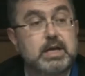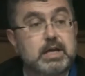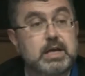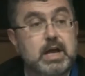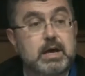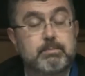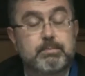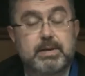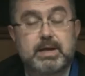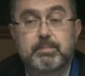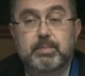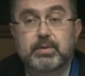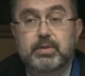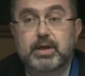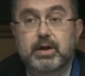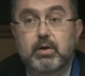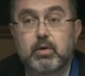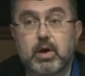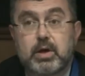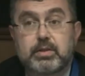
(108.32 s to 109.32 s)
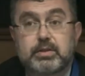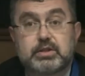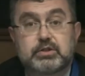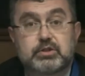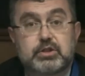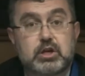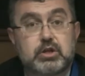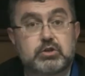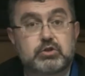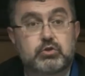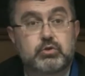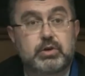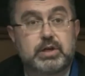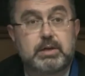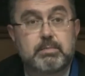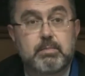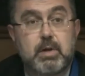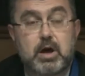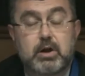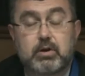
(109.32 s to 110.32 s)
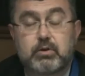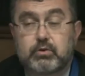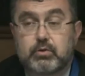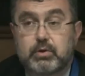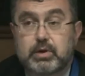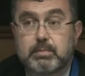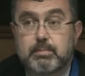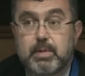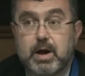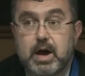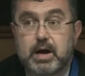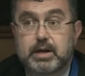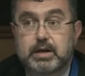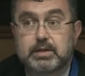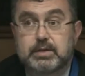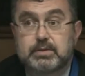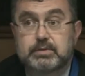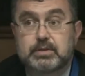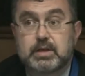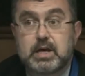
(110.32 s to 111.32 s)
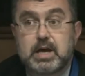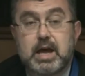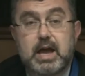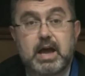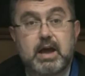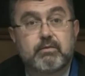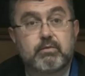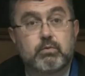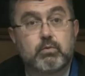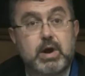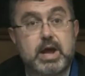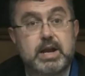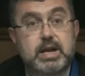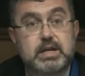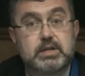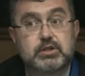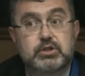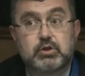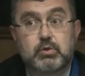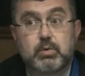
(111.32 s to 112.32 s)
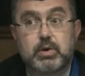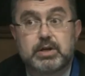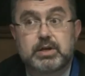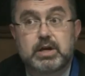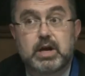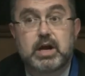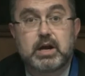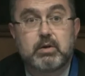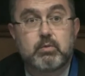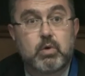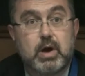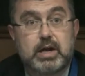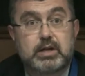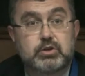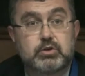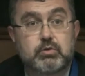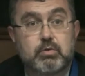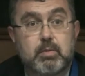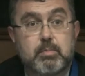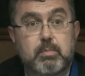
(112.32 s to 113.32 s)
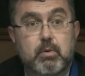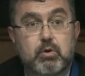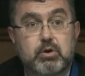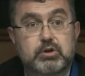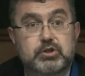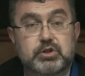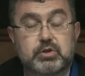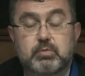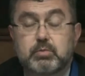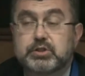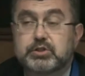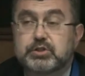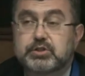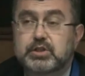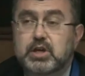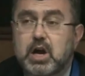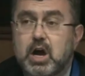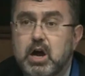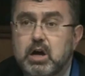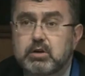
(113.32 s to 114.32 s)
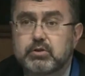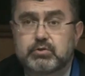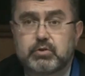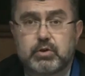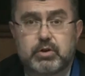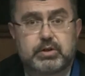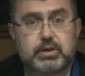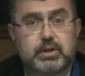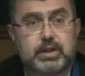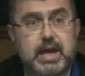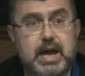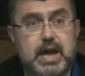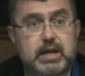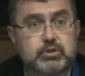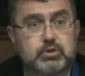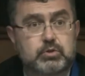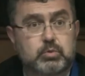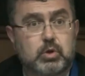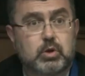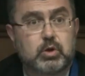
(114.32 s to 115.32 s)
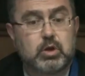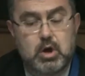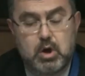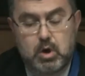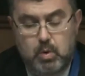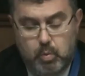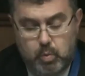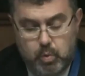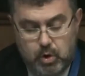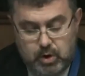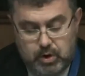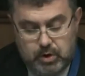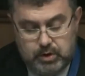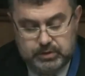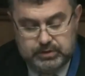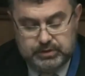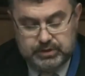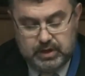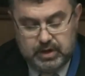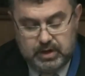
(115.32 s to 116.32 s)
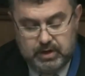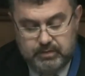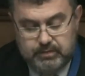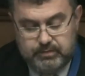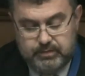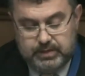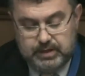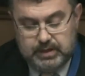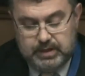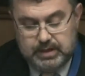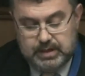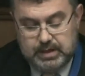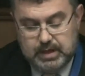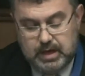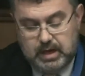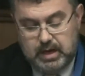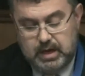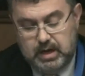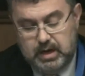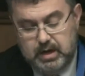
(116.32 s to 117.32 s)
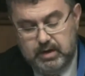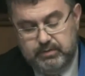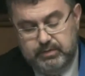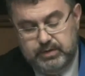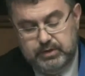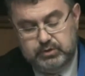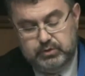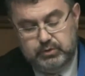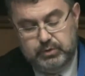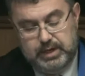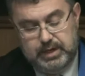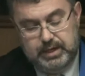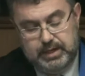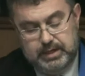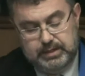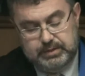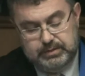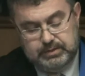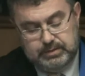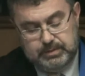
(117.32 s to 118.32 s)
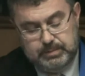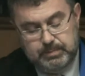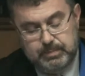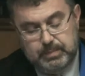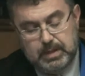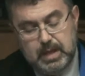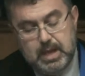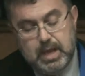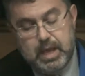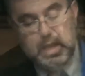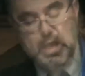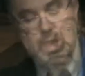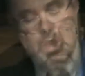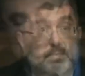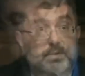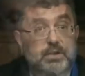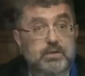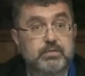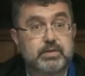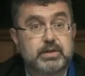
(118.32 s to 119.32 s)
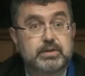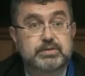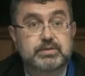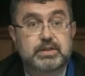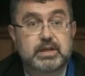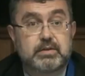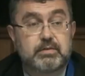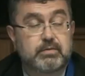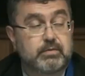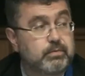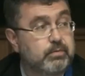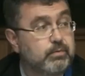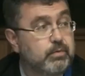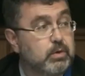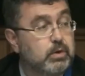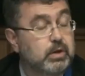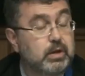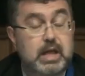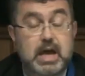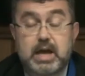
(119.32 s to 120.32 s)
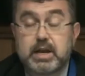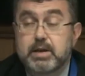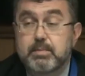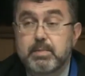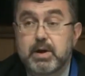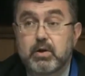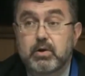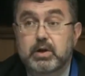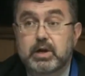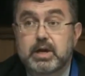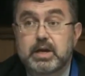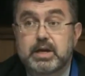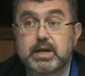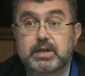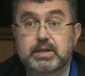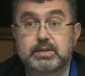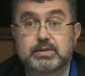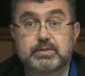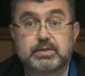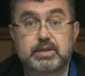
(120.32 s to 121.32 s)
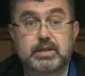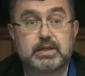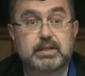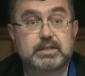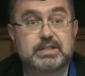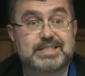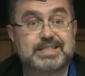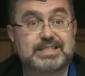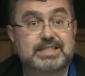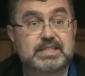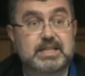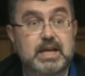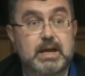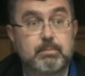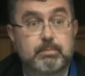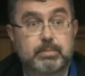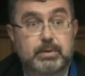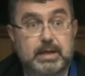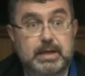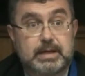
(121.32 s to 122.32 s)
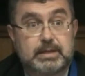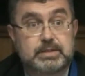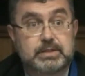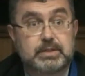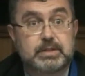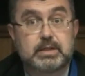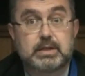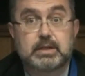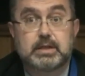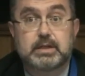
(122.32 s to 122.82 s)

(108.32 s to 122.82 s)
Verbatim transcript: Yet people that are on these treaty monitoring bodies have read into it a right to abortion, which is contrary to the actual words of the, uh, of the treaties. example of this, and for Latin America, it is the template